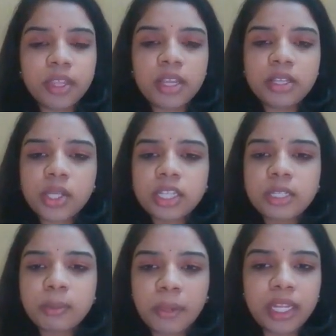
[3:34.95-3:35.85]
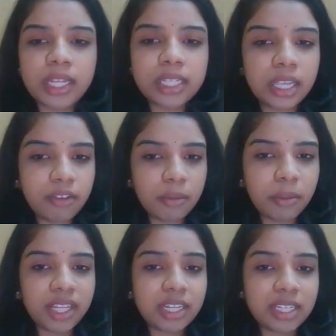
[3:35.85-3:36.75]
so the speed is given by
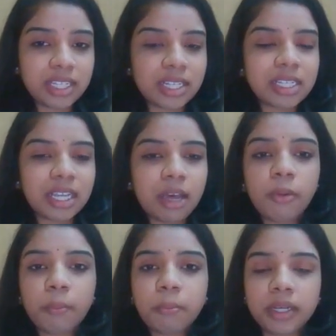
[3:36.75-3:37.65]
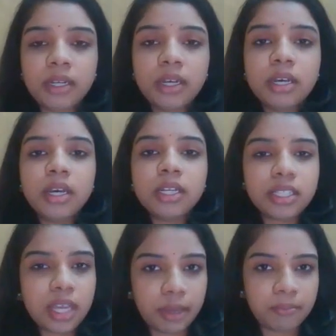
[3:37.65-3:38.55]
the distance covered per
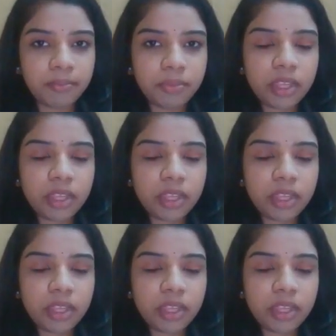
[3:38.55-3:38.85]
time.